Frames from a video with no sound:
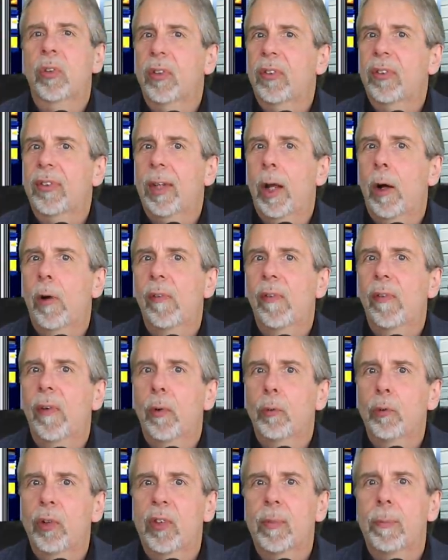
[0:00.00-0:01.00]
to self
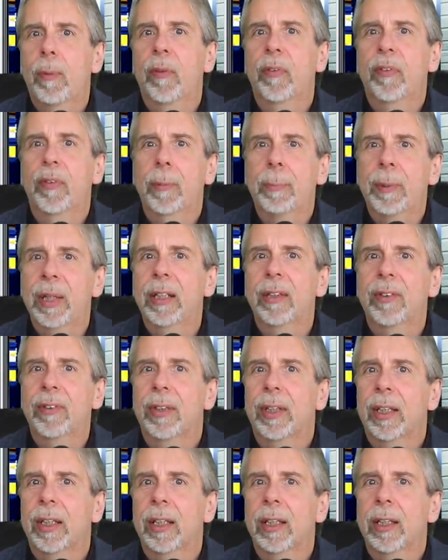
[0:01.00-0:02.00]

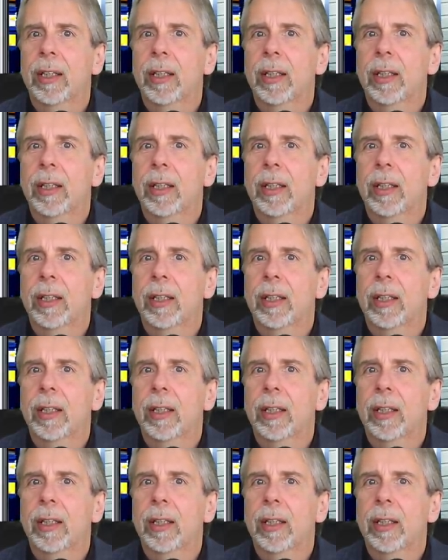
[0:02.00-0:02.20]
responsibility.